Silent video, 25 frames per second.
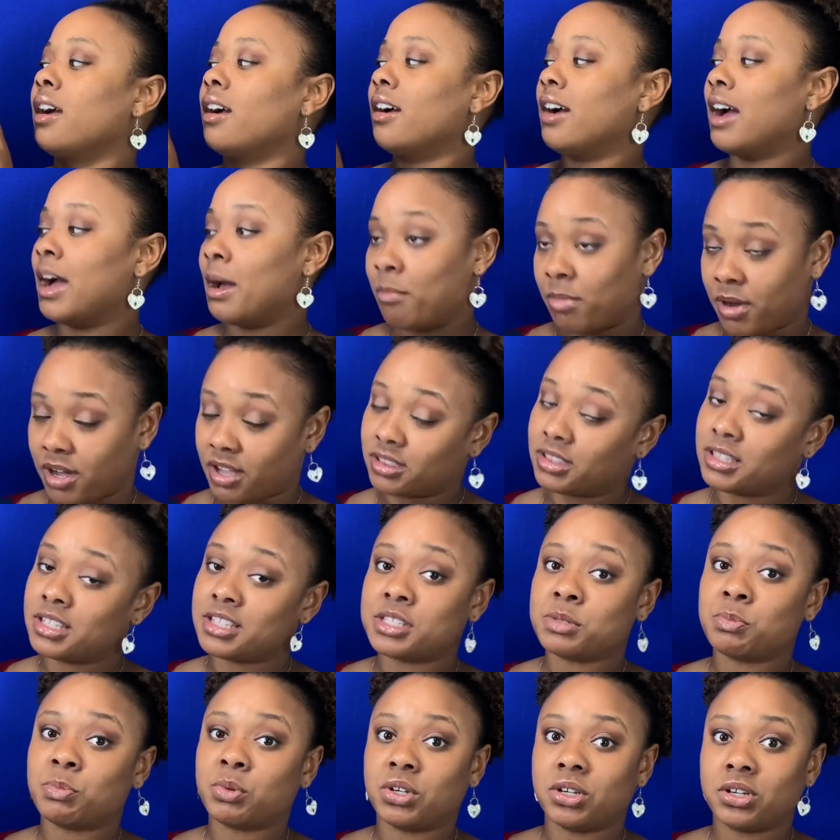I bought
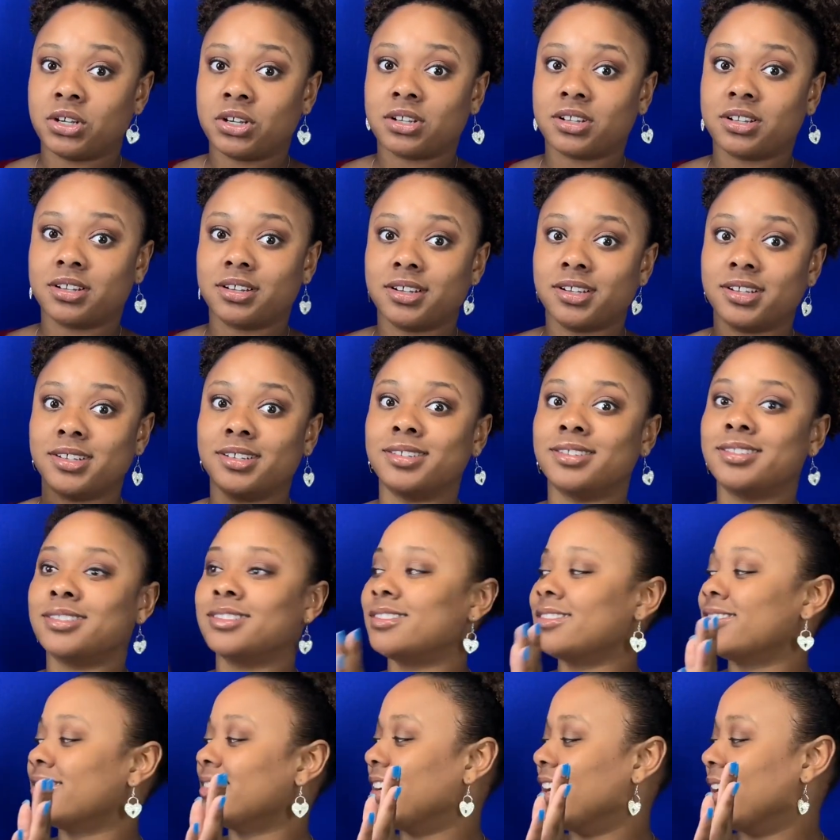this book.
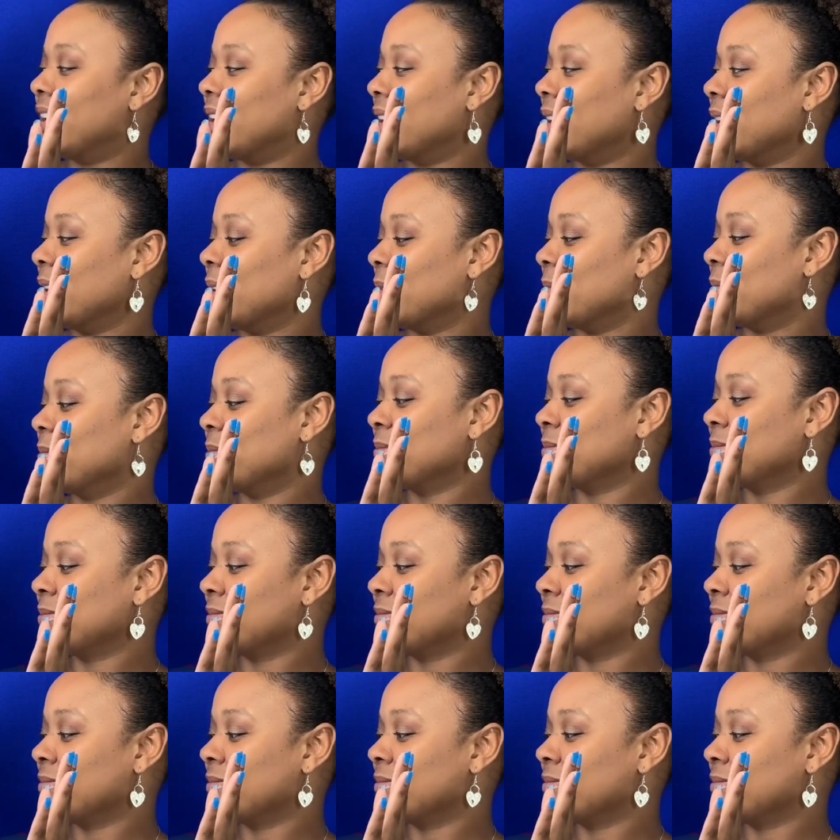And